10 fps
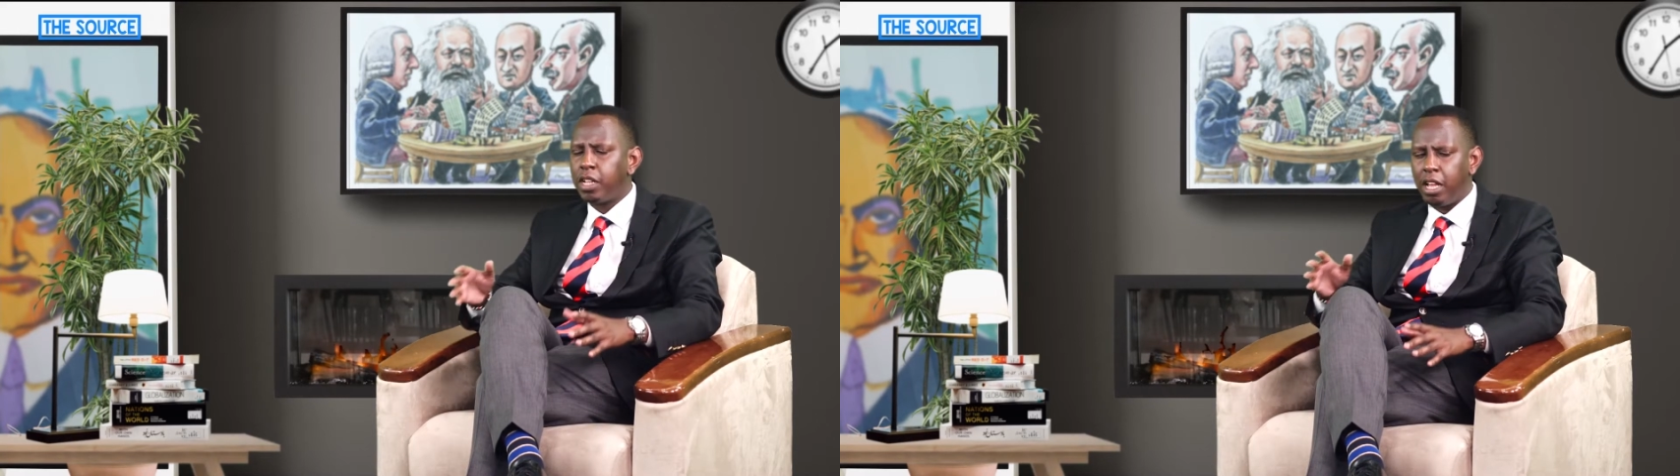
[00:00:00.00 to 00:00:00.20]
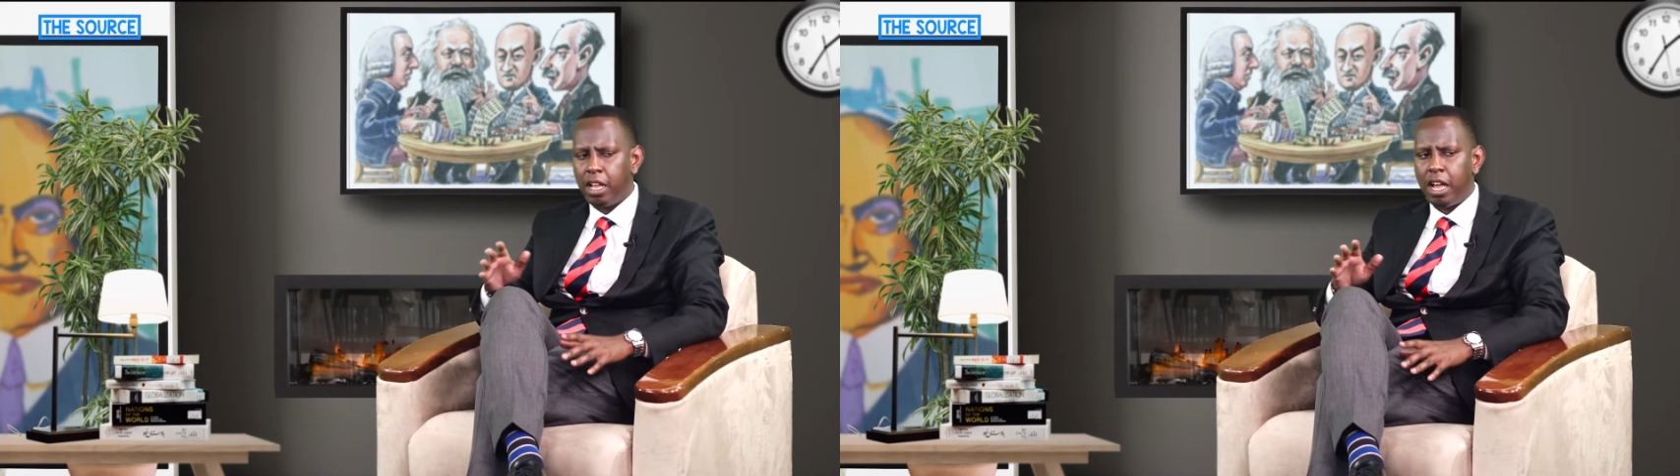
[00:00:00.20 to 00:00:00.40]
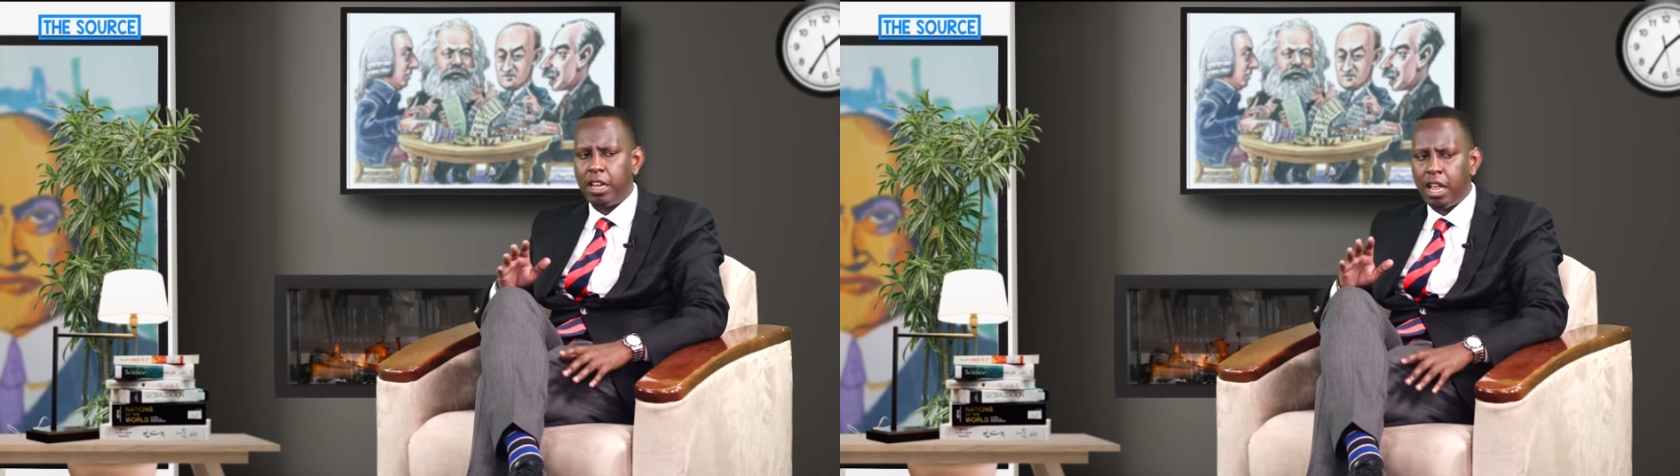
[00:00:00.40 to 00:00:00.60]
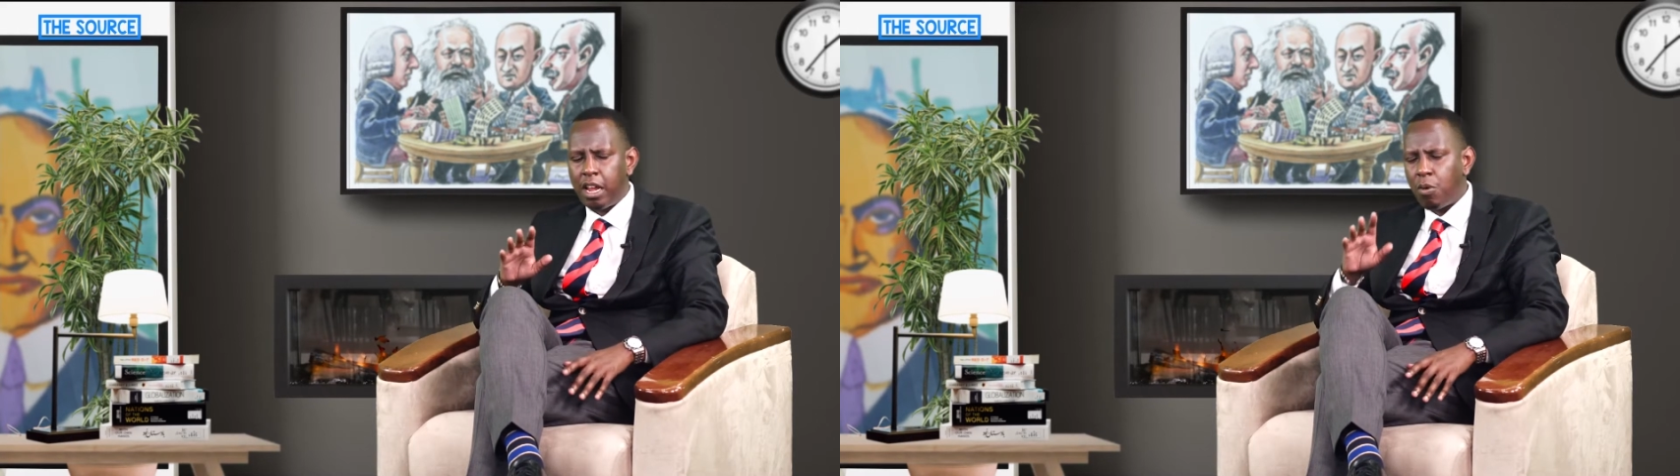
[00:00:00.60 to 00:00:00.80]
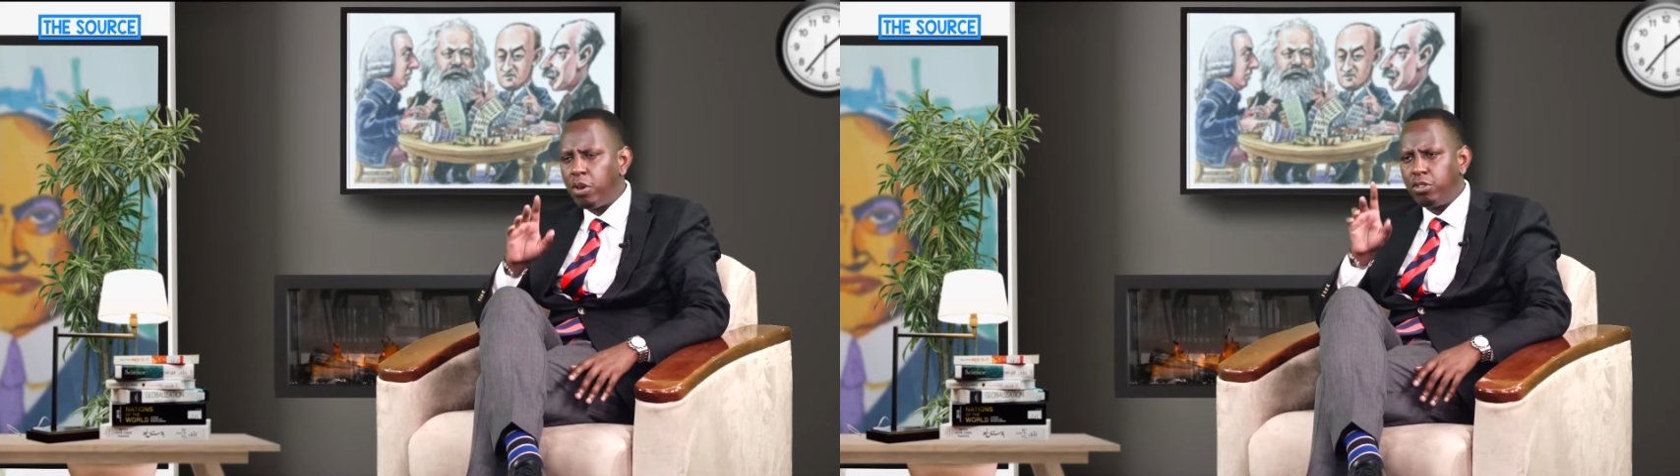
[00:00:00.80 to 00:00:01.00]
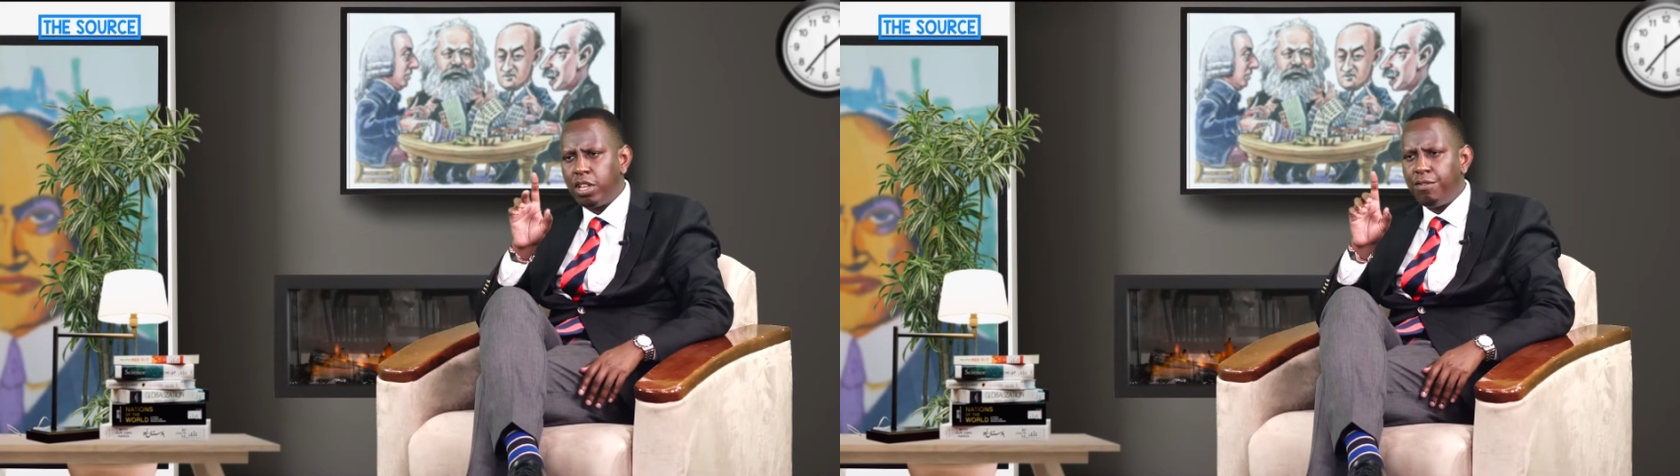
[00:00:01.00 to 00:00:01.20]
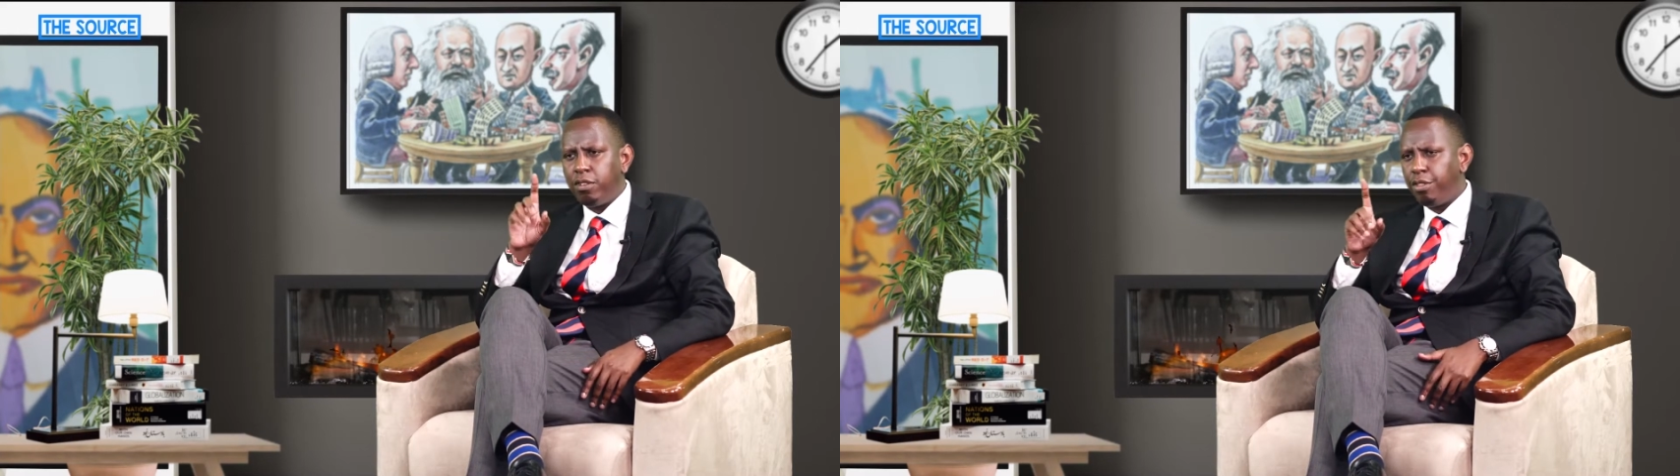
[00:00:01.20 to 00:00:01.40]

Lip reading: And I want to give you